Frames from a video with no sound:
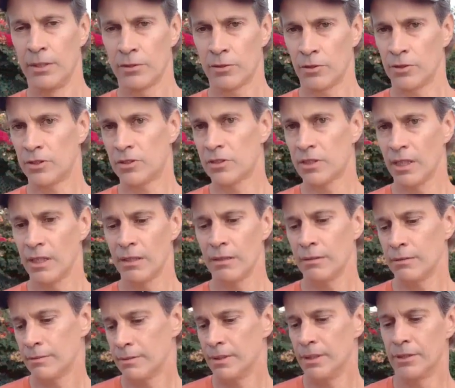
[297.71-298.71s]
So it's still,
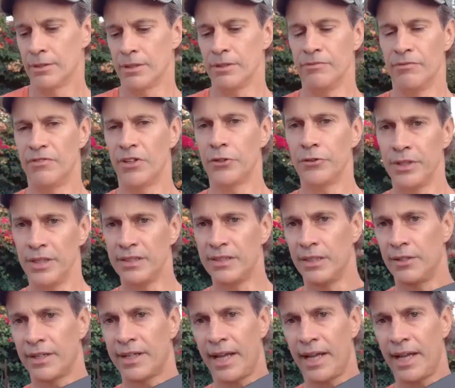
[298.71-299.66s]
very easy to